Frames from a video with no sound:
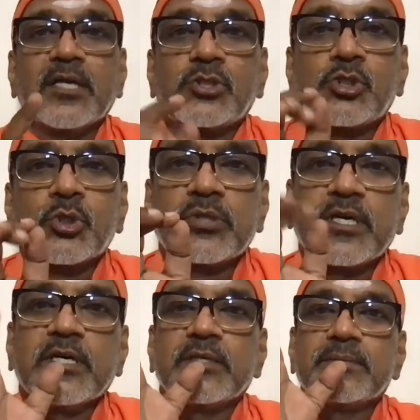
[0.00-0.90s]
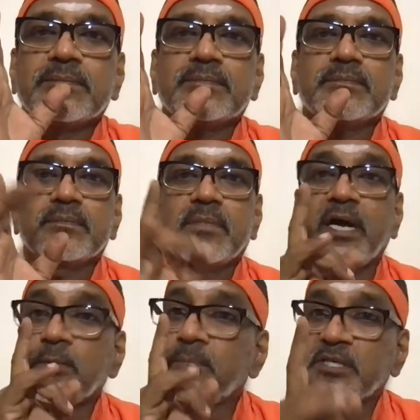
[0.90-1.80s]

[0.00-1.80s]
Achyuta and